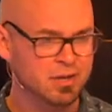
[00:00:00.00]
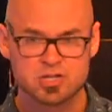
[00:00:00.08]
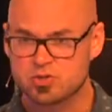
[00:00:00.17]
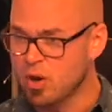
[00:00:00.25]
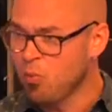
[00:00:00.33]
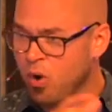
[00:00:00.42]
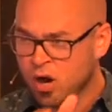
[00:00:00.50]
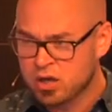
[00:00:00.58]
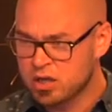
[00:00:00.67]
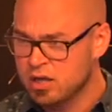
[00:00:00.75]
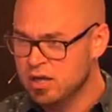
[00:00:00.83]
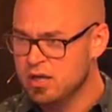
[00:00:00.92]
So at work,
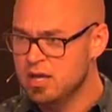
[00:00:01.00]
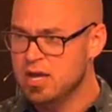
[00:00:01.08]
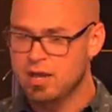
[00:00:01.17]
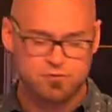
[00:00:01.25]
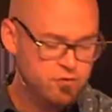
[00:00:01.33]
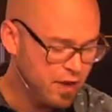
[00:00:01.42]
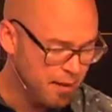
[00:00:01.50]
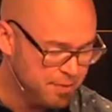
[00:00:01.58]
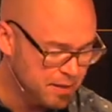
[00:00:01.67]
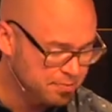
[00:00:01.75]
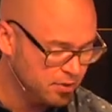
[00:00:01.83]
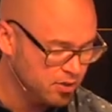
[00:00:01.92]
if you've got
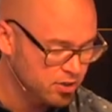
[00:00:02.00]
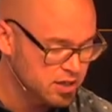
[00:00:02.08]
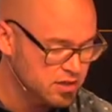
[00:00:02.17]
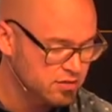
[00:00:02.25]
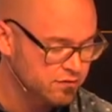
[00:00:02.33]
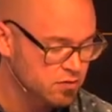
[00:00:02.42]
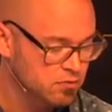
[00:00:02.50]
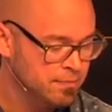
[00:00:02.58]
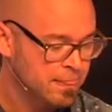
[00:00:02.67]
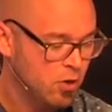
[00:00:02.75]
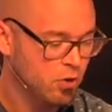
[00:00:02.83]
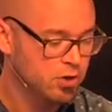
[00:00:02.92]
people underneath of you,
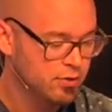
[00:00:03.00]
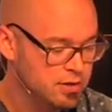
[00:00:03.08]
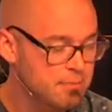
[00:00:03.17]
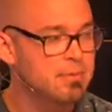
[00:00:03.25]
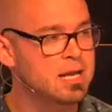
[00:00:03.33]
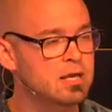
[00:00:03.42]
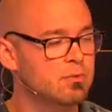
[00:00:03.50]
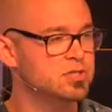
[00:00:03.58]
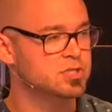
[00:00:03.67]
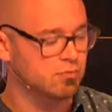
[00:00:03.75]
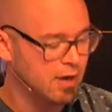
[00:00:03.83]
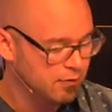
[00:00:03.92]
or you're in the meeting with
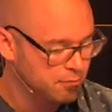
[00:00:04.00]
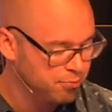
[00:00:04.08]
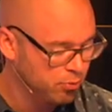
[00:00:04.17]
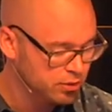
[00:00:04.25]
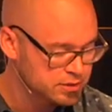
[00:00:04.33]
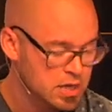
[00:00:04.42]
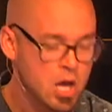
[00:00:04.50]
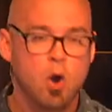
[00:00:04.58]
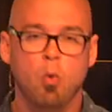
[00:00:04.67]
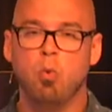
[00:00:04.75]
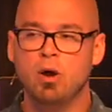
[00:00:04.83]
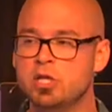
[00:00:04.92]
direct reports,
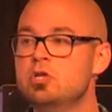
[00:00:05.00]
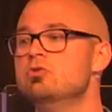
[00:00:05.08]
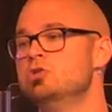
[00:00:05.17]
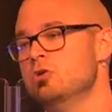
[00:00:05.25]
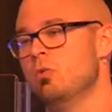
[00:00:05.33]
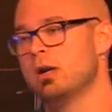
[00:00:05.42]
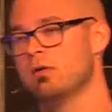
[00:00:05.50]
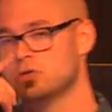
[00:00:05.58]
what do you do when it